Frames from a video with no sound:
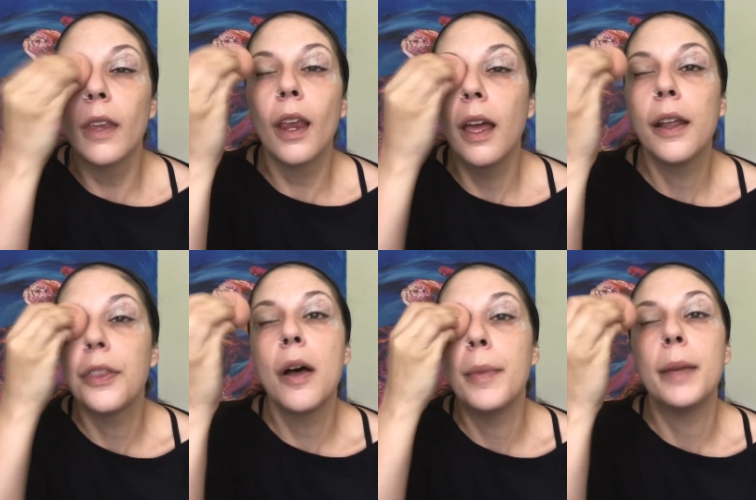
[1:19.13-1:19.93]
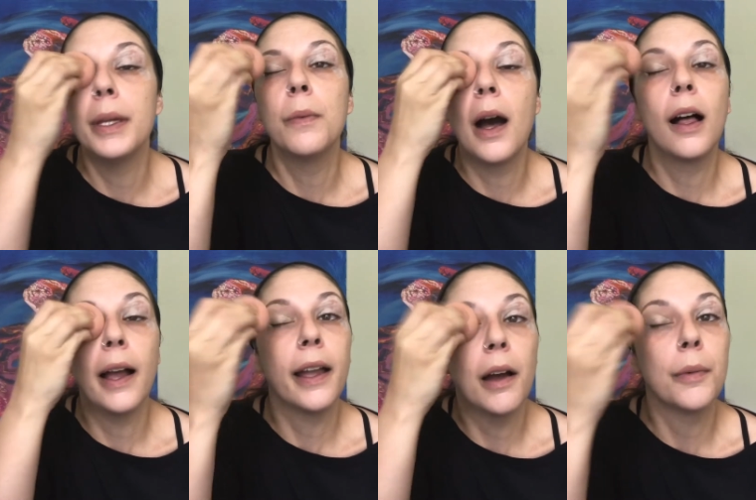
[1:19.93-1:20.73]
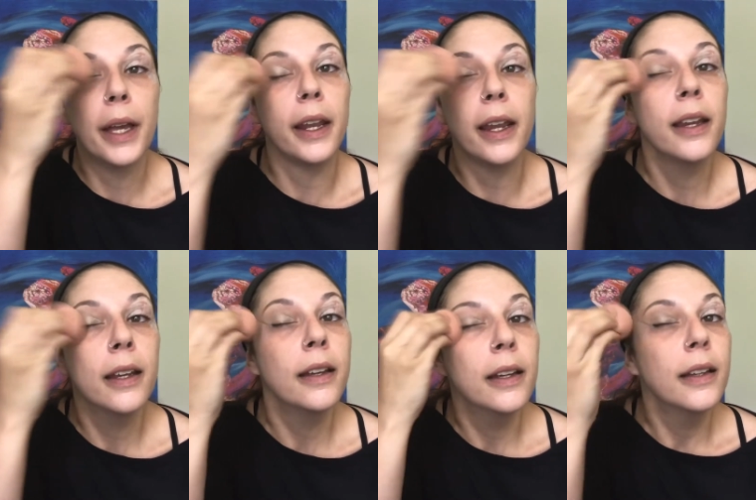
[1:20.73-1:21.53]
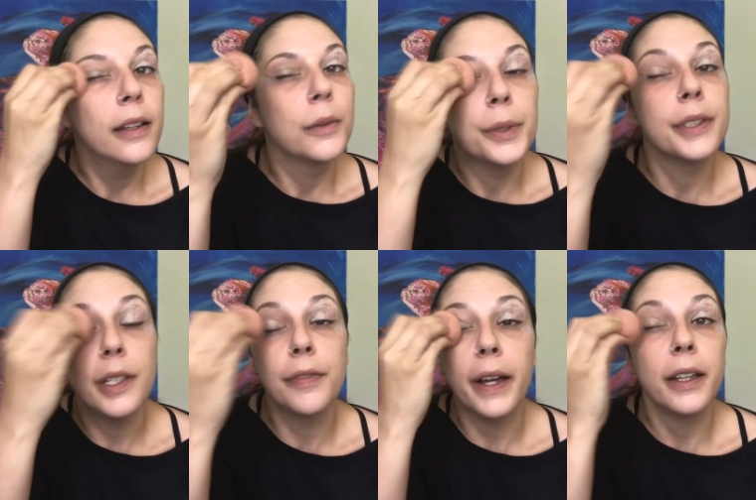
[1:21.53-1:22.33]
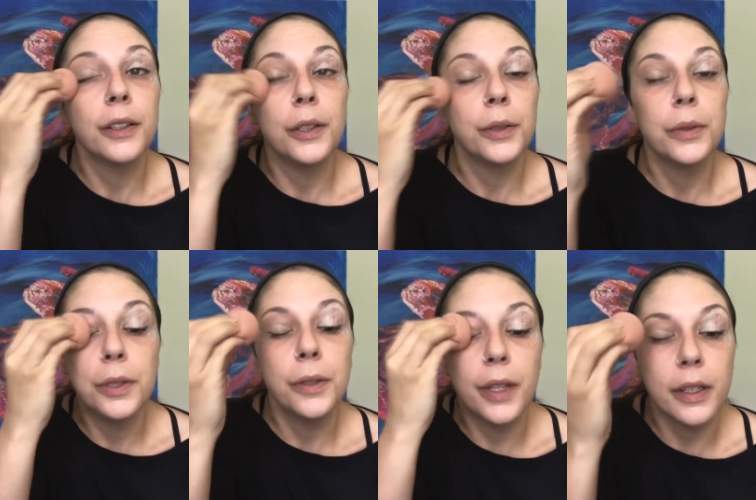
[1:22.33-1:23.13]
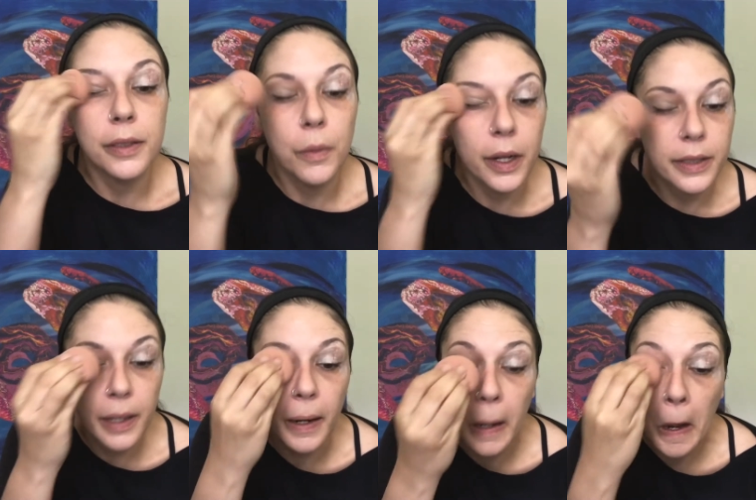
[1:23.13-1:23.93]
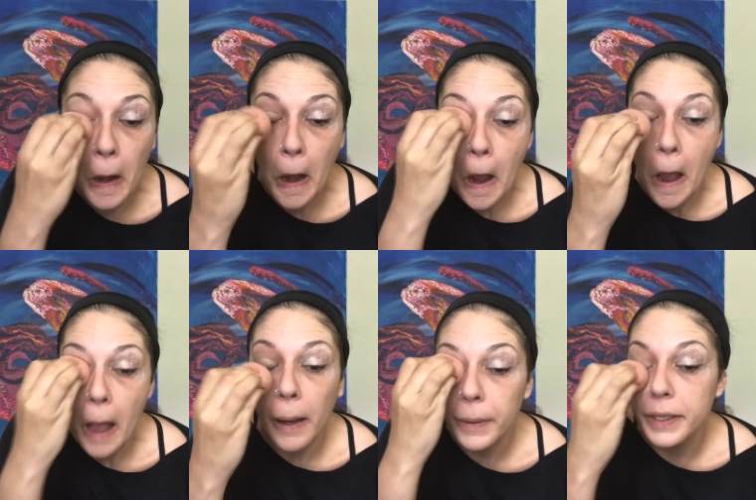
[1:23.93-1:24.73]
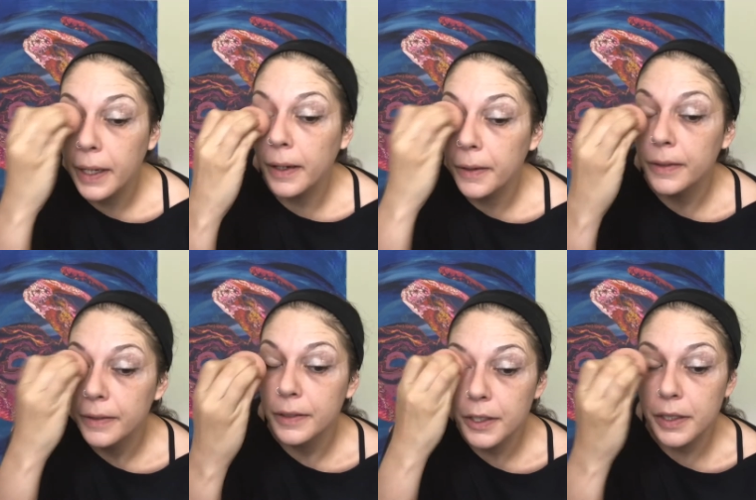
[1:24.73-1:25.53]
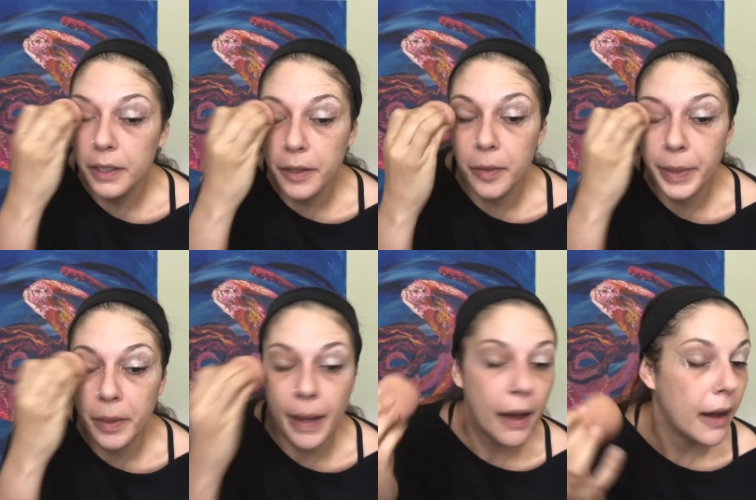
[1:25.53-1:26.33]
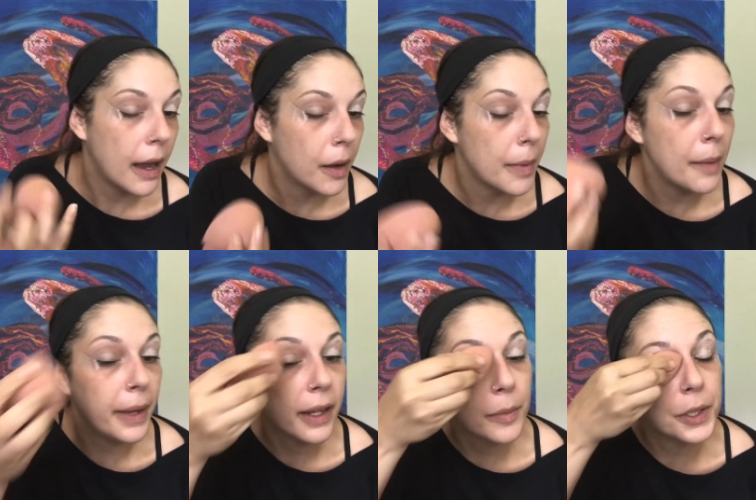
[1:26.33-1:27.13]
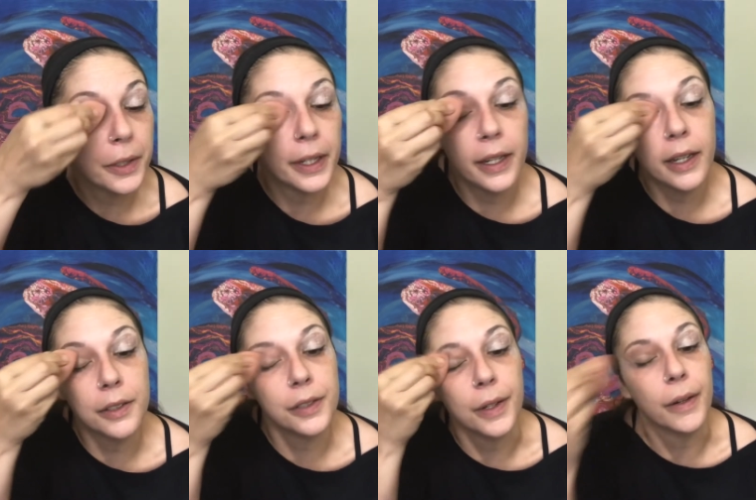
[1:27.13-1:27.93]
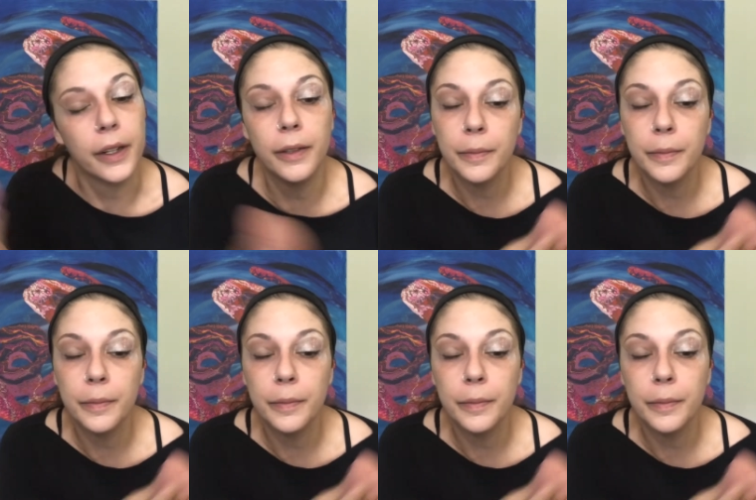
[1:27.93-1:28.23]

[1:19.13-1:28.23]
And I thought maybe while I got ready, we'll see if I can do two things at once here, I would tell just a little bit about how my makeup journey has started.